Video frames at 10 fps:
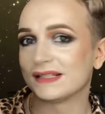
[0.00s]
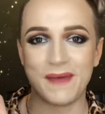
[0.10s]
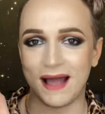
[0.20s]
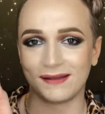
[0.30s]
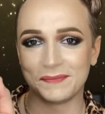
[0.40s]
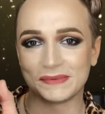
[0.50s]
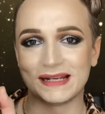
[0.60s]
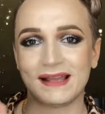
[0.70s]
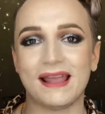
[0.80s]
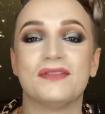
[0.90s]
MAC
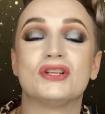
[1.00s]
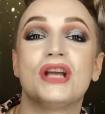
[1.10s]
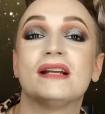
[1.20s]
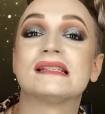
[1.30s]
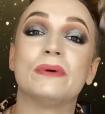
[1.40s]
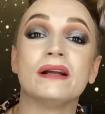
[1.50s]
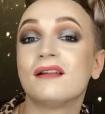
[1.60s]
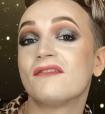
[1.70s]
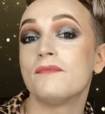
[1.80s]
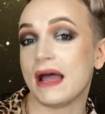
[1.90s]
lipstick in the shade A Sprinkle
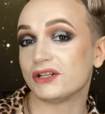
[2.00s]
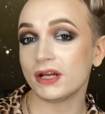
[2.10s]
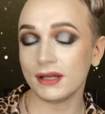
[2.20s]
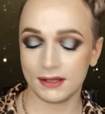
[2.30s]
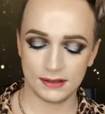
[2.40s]
of Magic